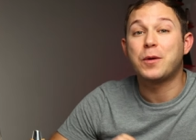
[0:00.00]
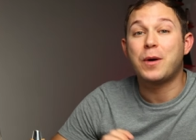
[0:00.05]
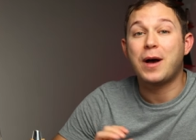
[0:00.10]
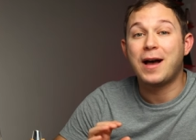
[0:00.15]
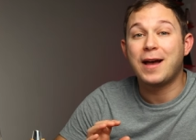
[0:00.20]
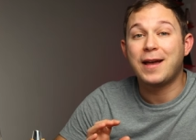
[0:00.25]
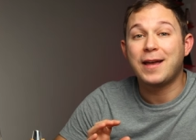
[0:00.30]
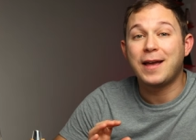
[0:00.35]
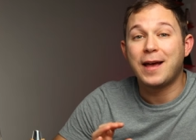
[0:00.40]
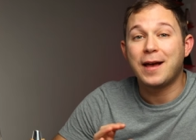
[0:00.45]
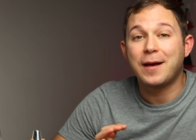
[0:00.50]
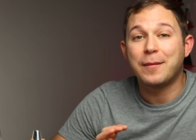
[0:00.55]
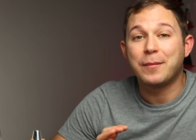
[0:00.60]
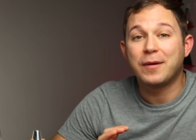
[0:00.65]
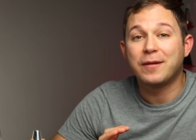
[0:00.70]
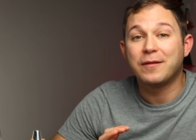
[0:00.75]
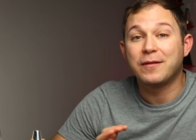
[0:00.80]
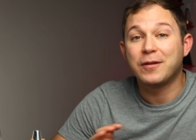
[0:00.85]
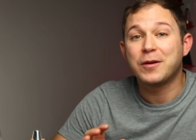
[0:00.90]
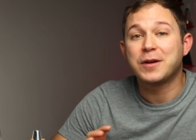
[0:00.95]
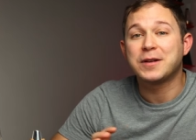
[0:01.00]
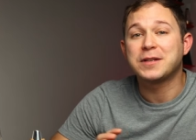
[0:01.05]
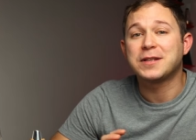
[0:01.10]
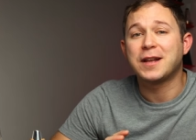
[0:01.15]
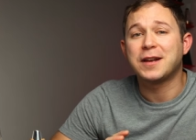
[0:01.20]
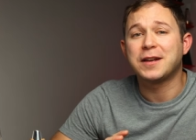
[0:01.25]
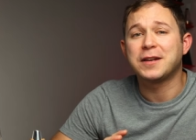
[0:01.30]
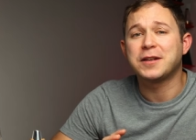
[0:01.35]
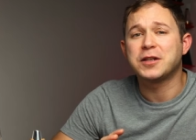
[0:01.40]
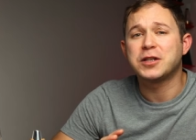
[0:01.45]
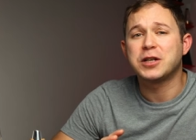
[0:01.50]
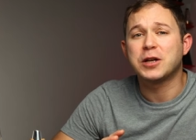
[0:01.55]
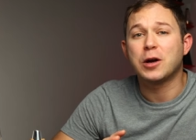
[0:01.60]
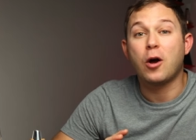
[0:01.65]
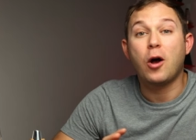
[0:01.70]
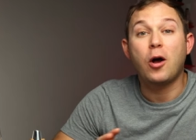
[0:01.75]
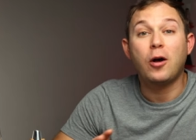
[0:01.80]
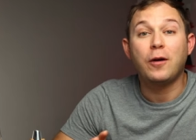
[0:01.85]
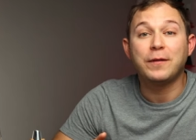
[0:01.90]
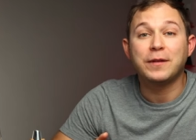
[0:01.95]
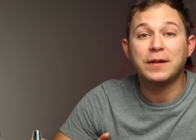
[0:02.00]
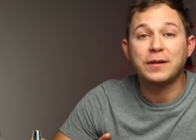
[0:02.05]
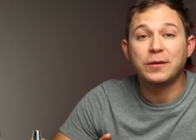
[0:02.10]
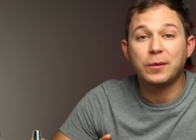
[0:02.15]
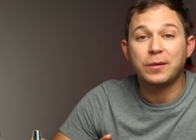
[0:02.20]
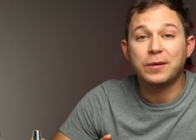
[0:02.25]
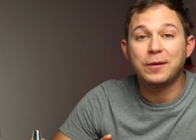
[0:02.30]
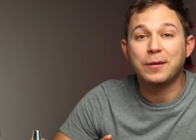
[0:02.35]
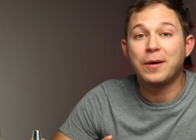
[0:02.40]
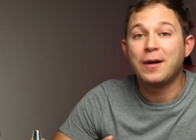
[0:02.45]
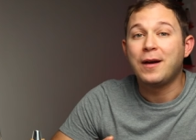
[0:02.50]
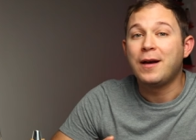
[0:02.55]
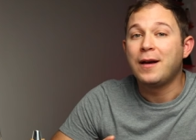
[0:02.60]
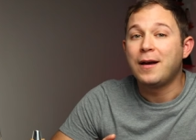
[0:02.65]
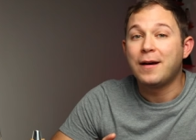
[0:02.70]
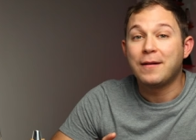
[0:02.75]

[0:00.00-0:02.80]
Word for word: So I am very excited to share all of these with you.